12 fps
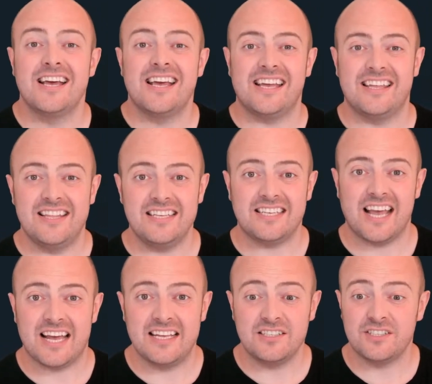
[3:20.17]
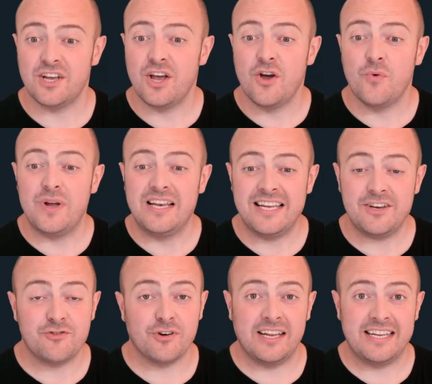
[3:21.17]
In this case, we
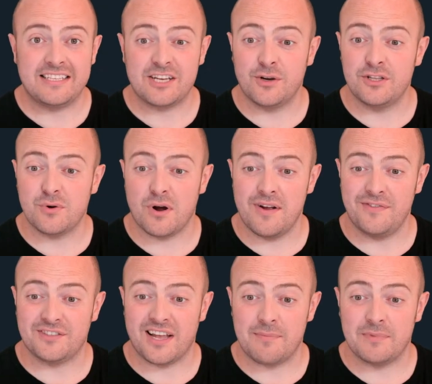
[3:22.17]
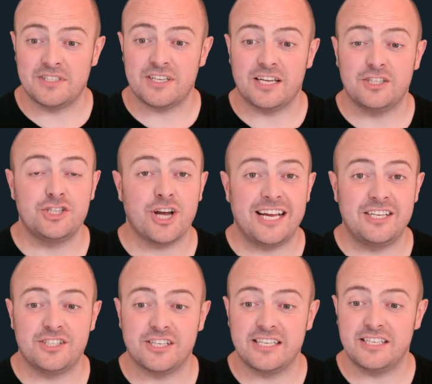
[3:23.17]
literally need to go into our if statement and change
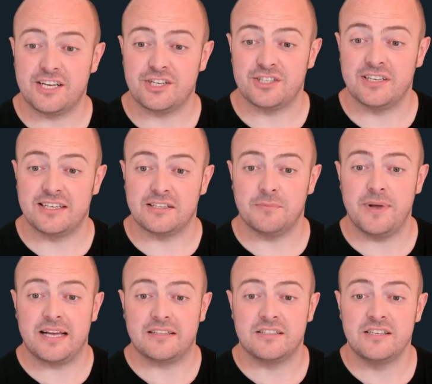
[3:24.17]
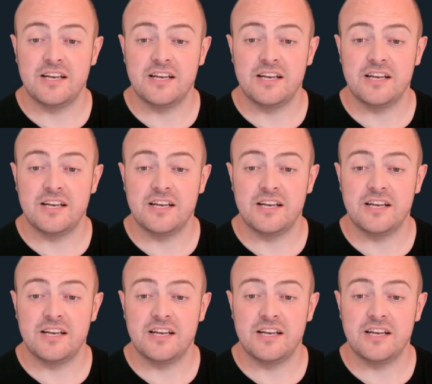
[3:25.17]
the condition a little bit.